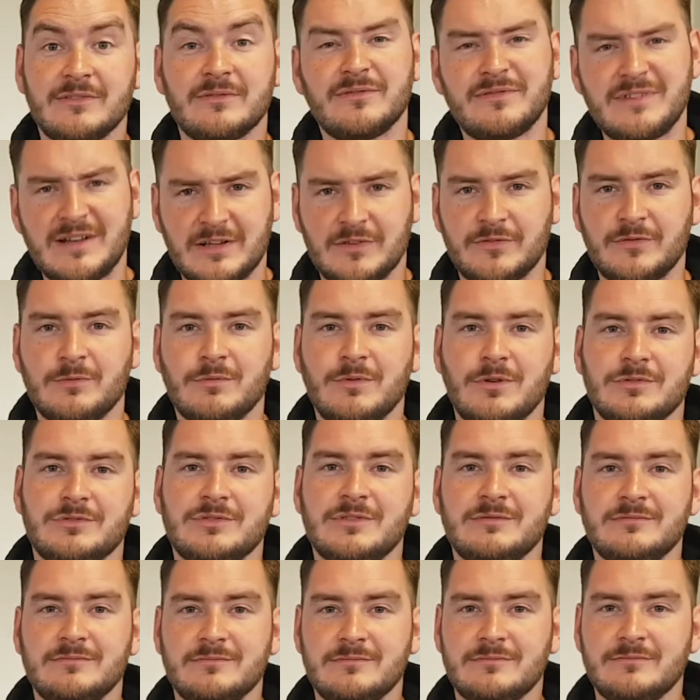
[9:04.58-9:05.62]
and thanks for
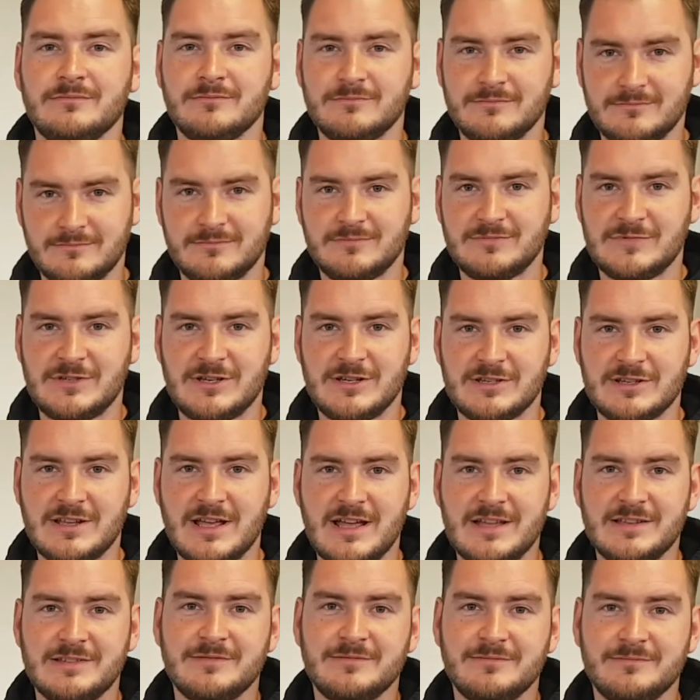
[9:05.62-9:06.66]
watching. Cheers
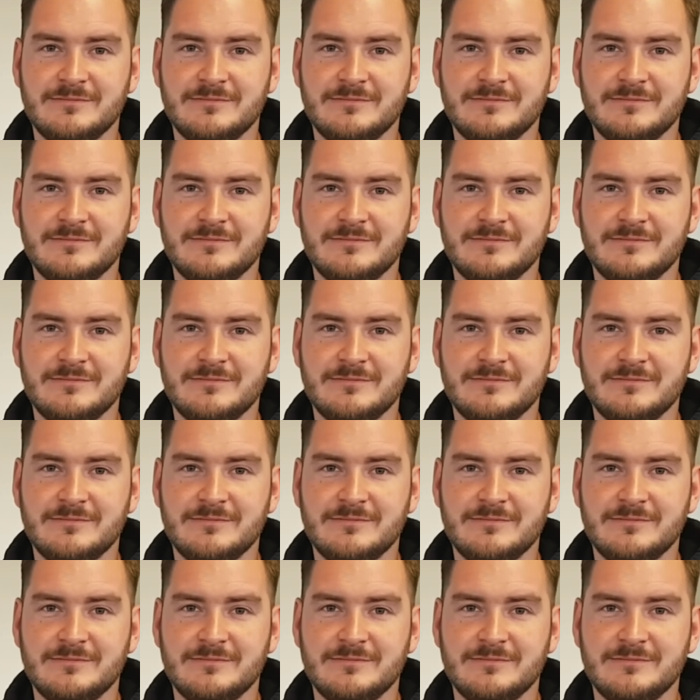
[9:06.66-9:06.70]
guys.